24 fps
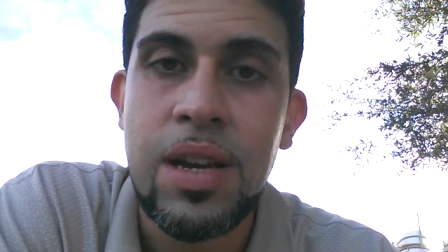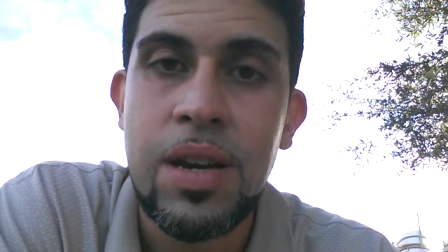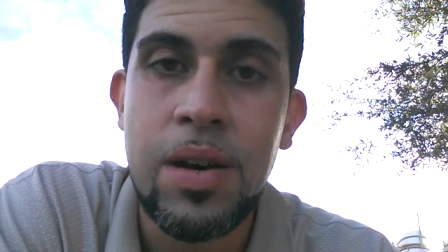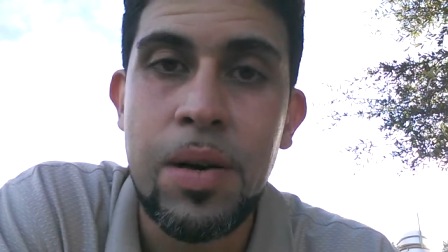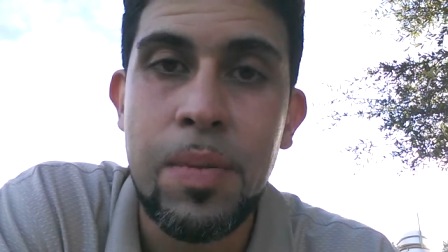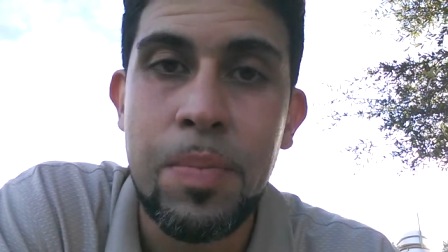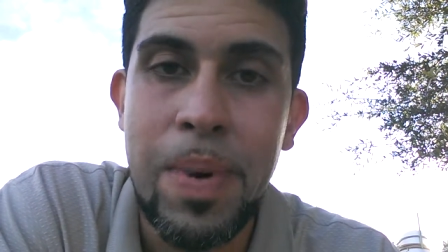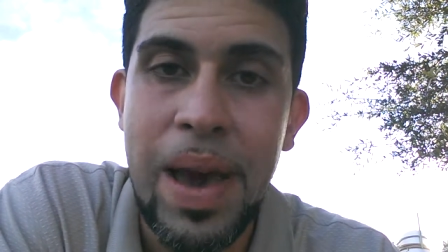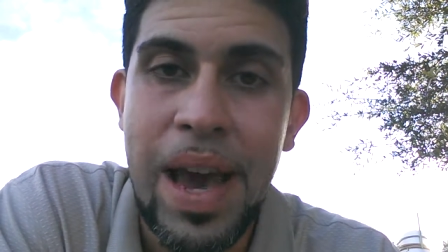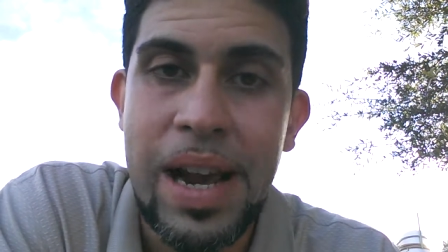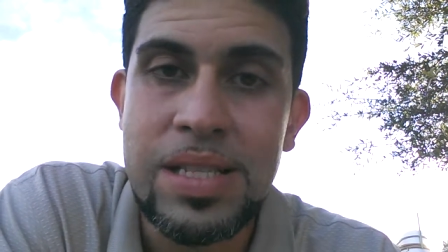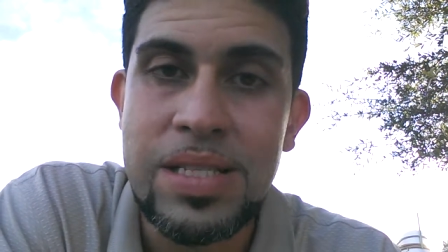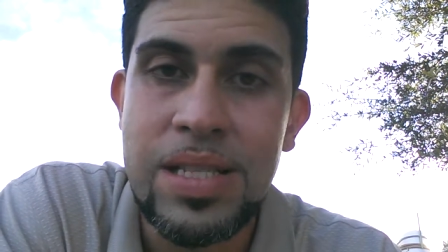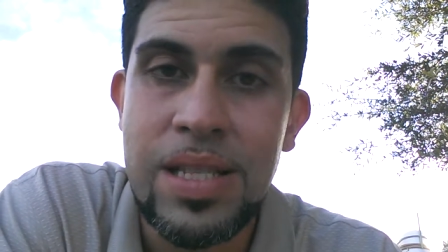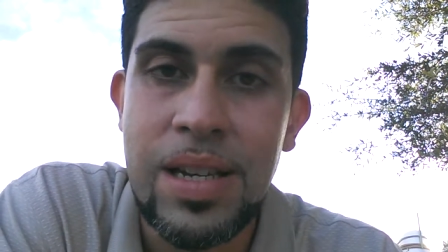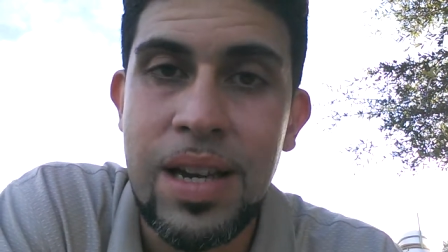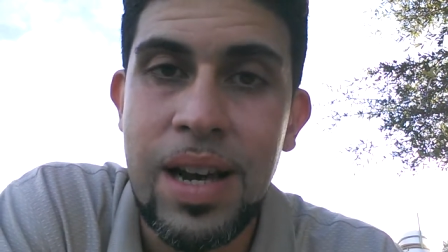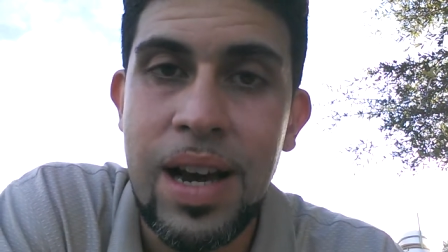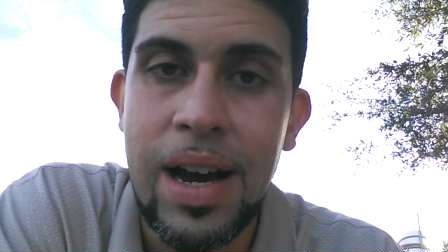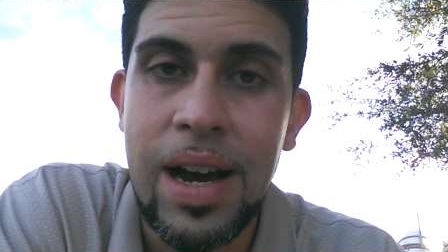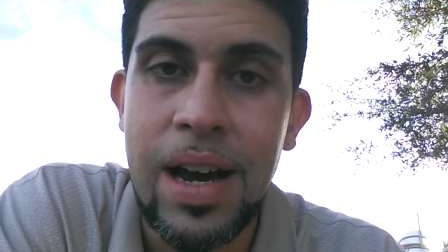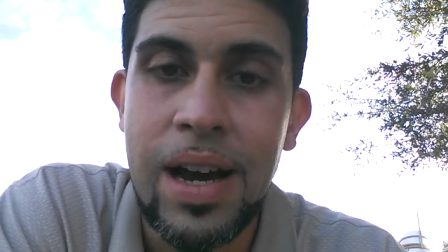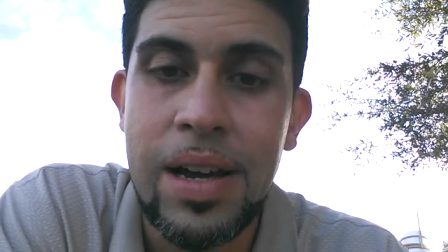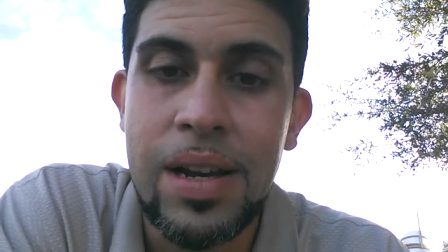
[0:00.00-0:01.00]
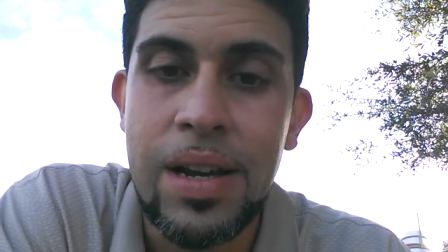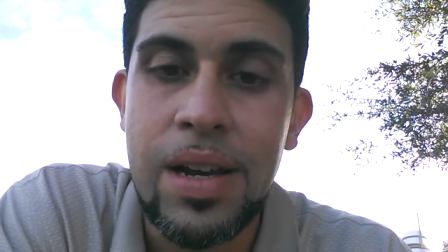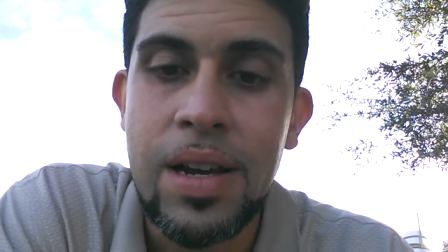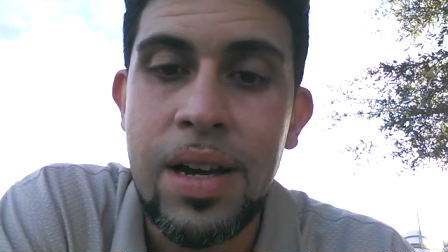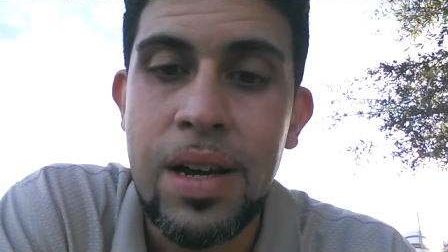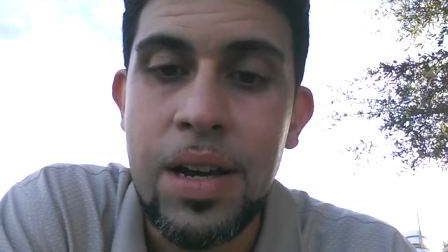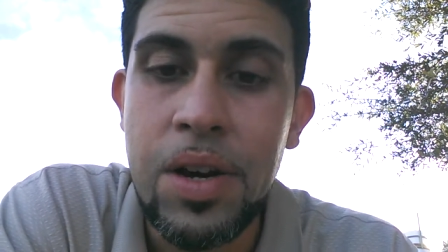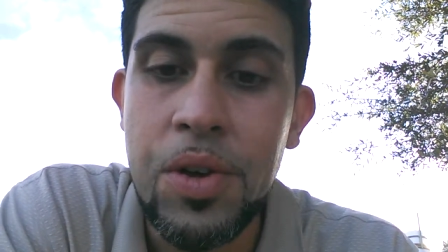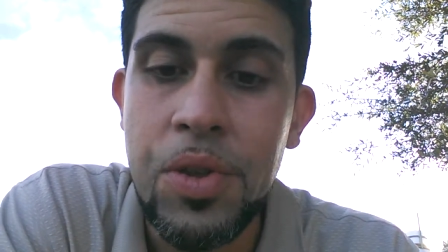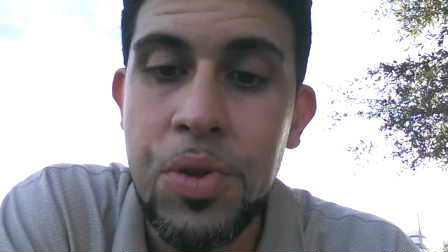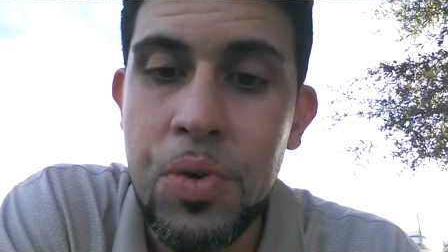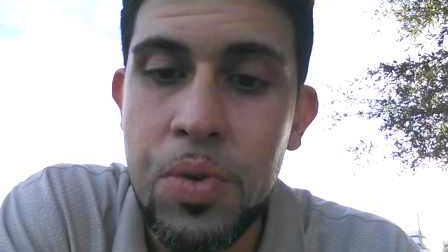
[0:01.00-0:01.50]
uh, back to God
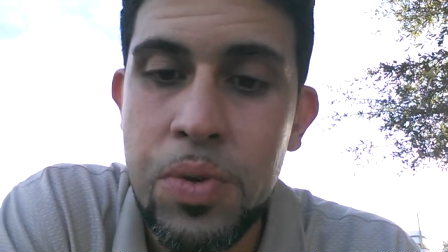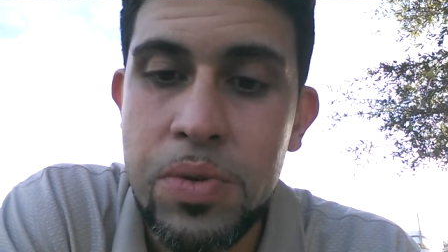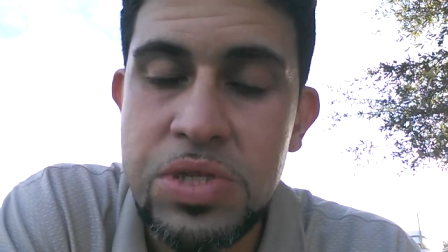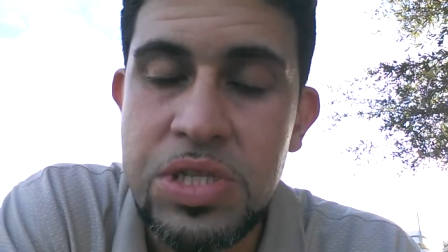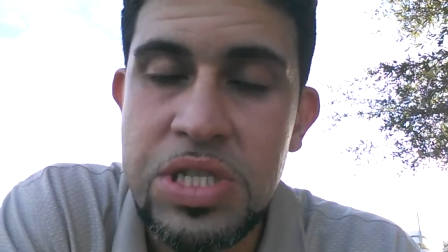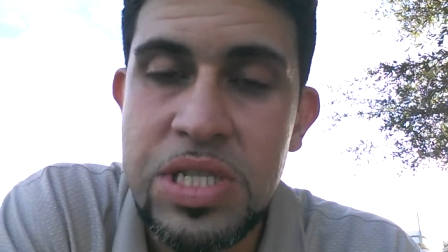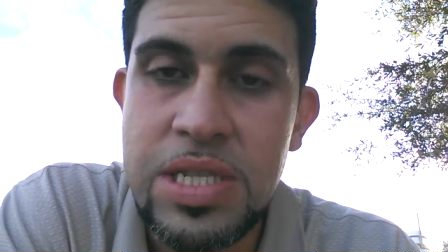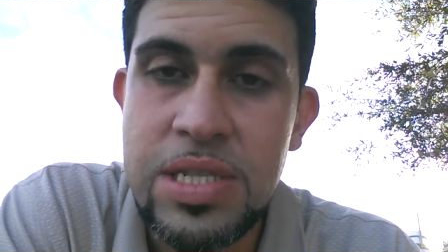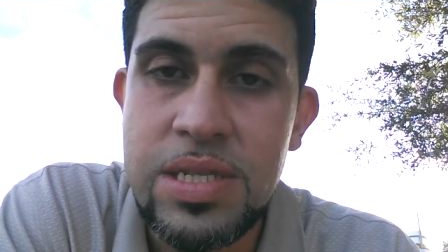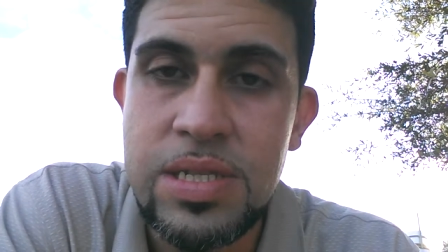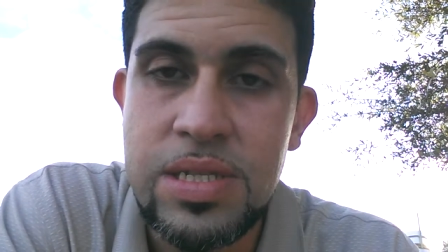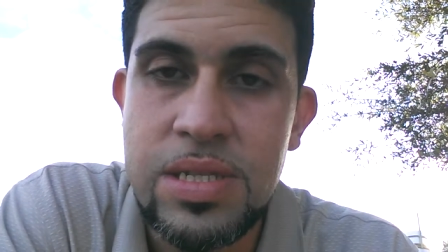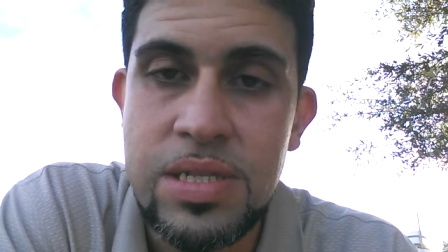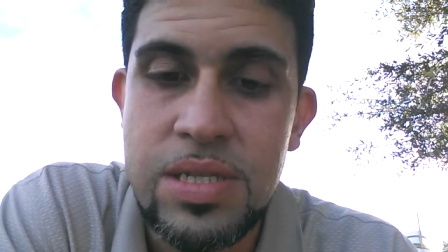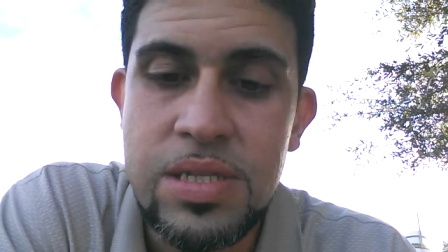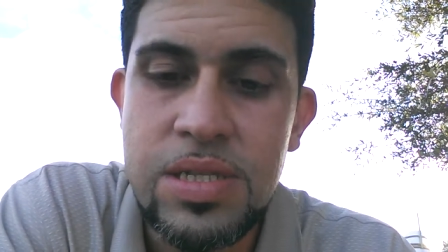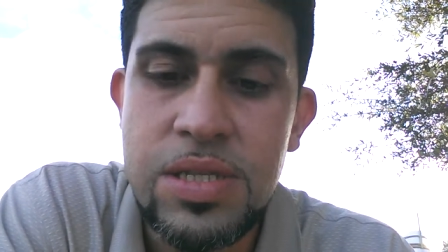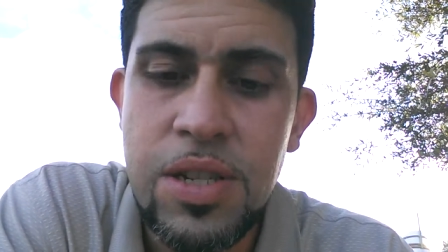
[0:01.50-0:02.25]
uh, through Jesus.